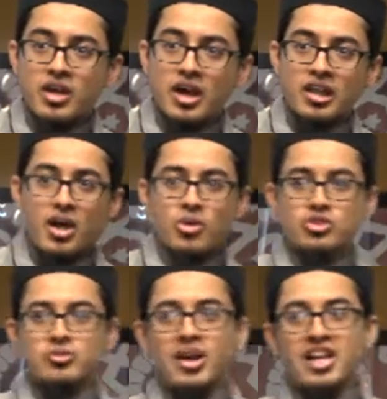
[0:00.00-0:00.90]
Allah
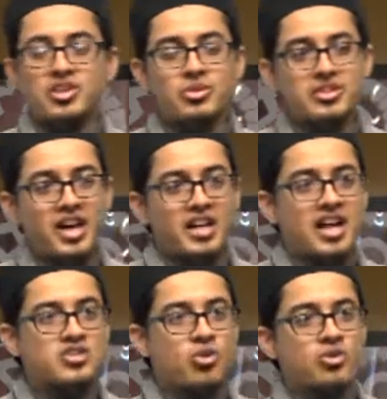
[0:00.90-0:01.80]
subhanahu wa ta'ala
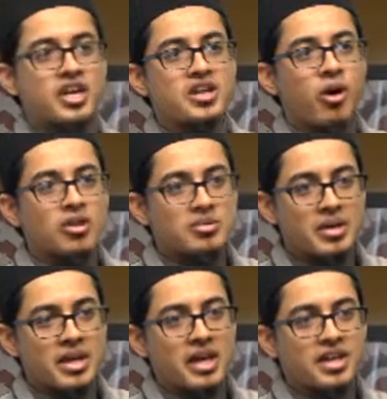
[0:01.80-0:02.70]
has ordained all the
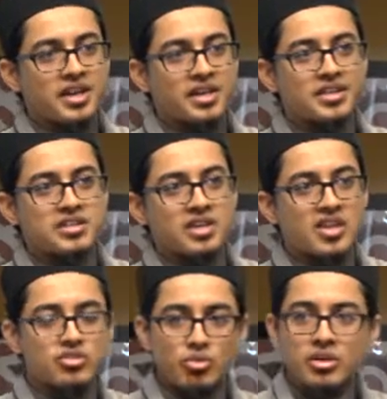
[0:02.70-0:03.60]
malaika in the
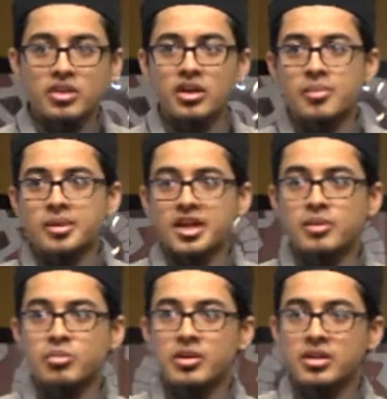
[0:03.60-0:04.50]
skies to wear the garment like
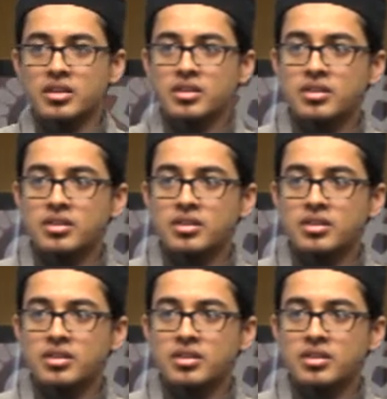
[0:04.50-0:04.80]
Abu Bakr.